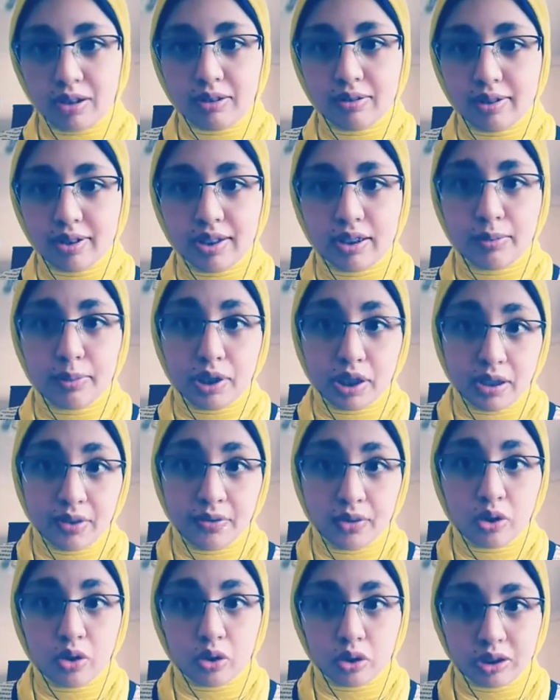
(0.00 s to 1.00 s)
the
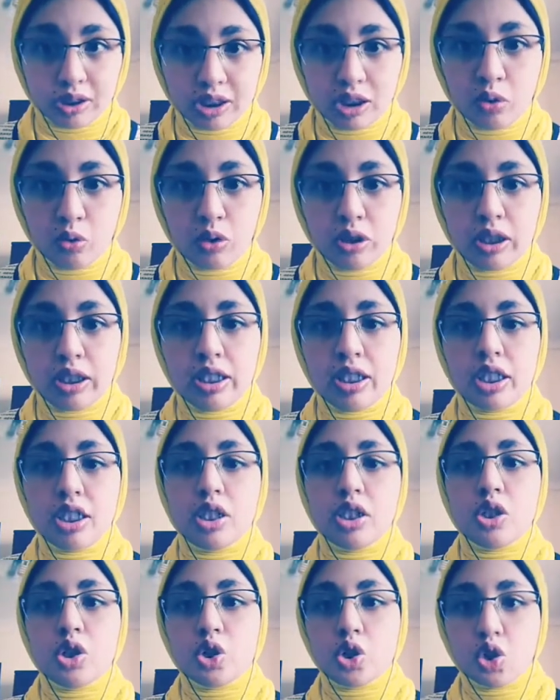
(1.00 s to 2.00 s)
behavior consequently.
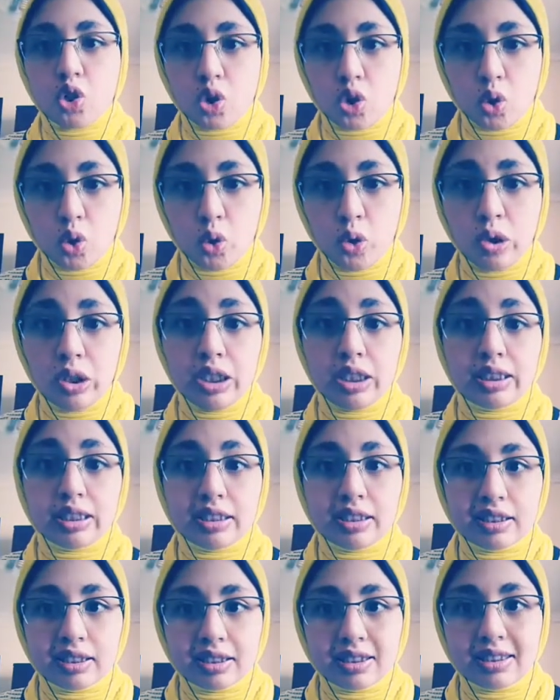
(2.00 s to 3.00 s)
So
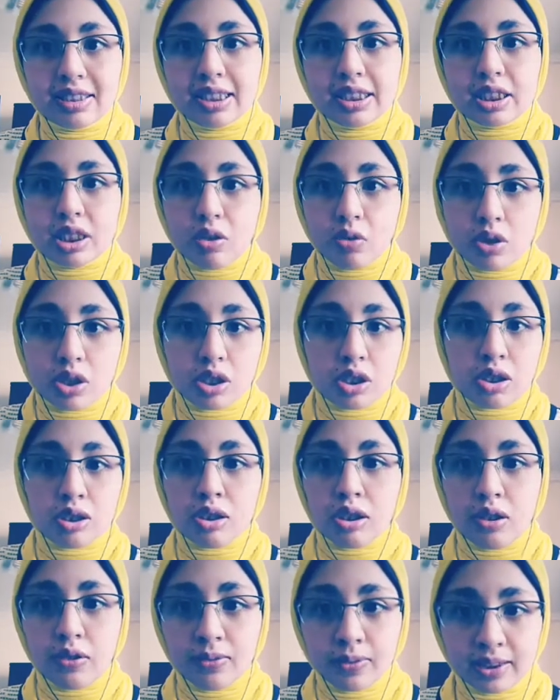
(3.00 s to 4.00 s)
this is the result
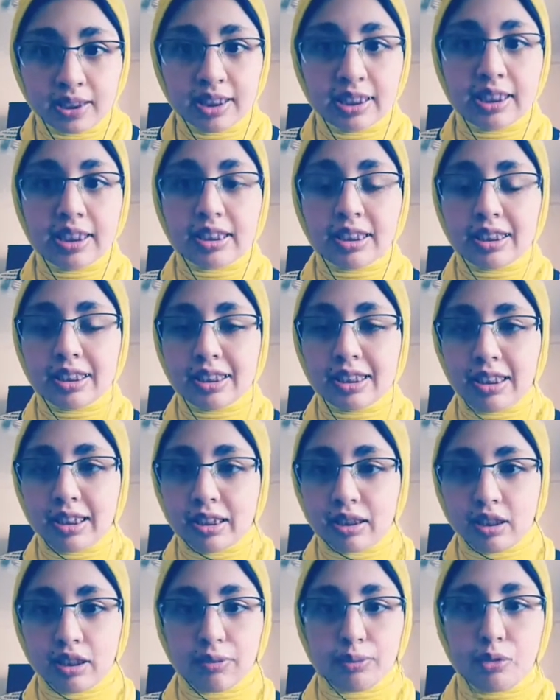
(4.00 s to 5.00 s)
of this. It's not
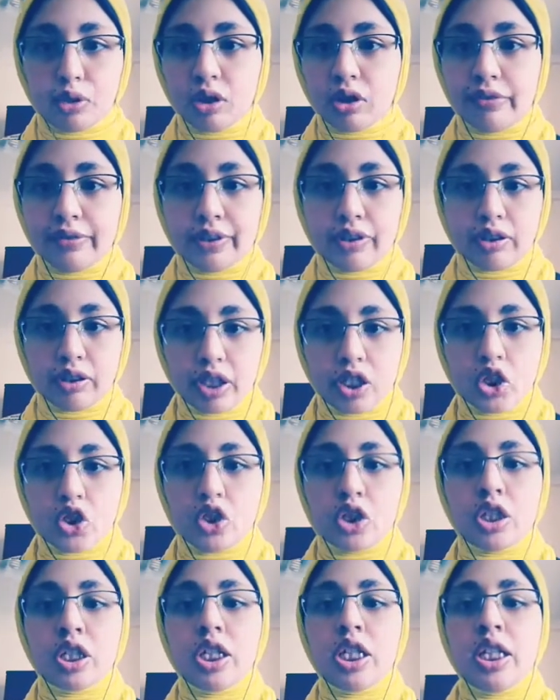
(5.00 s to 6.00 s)
moral
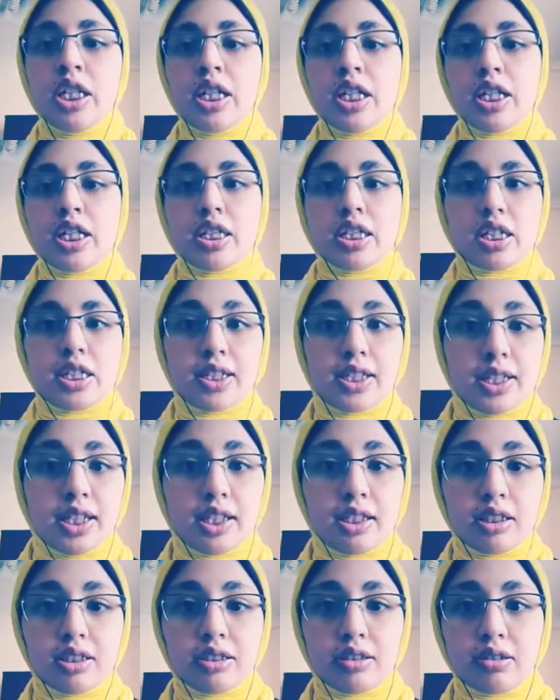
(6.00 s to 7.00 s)
relation, it's
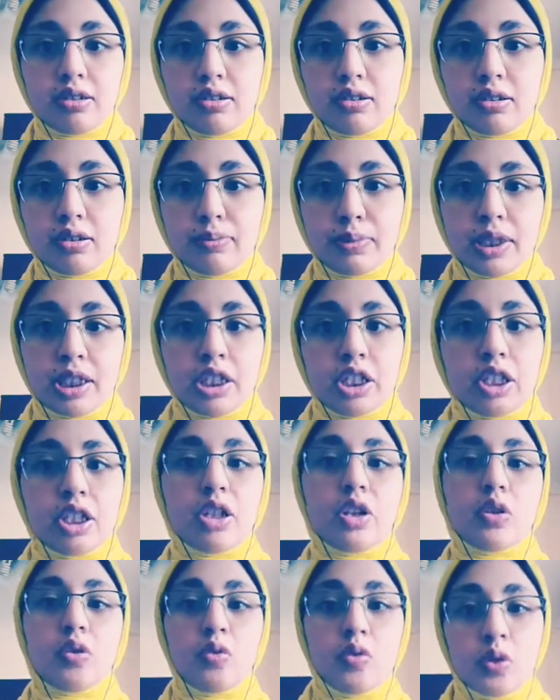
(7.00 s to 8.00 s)
not being
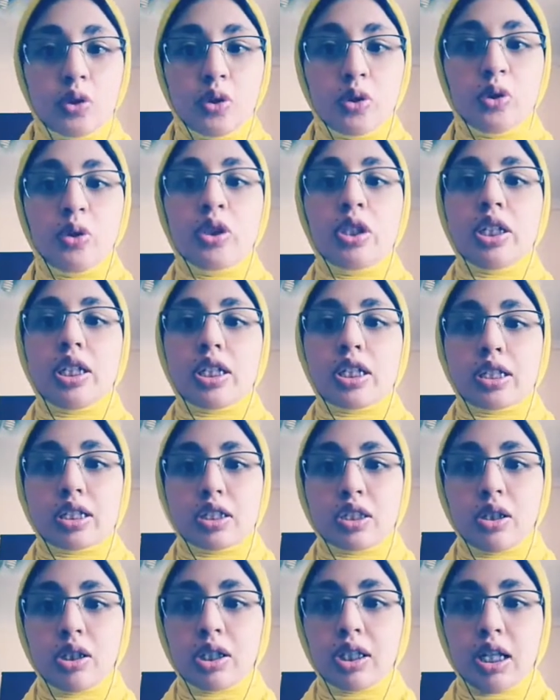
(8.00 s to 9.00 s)
rude, it's
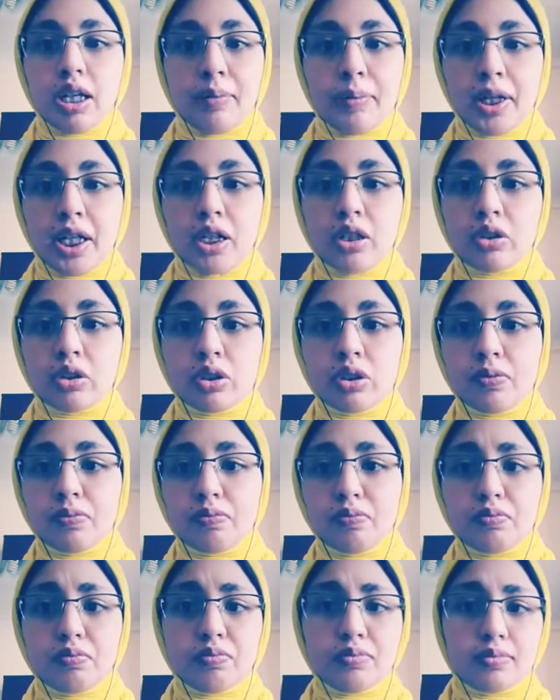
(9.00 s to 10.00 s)
not about
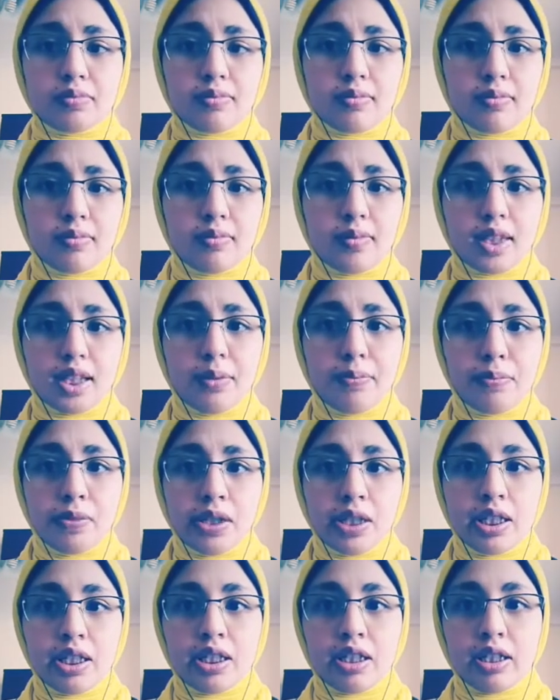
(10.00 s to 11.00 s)

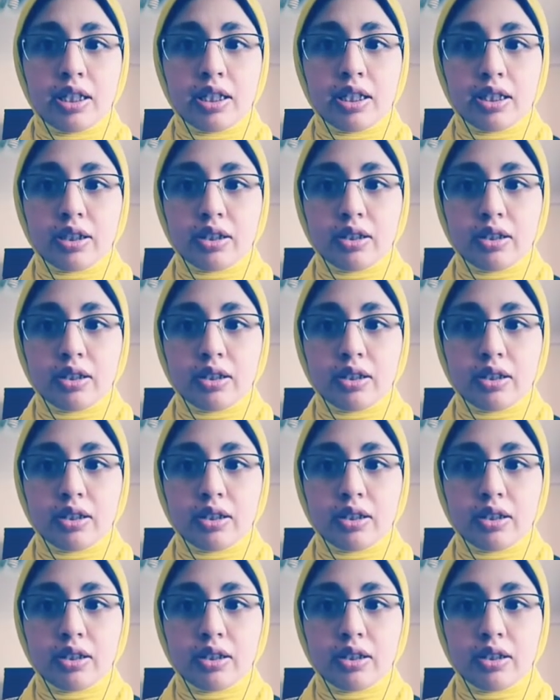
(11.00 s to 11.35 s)
being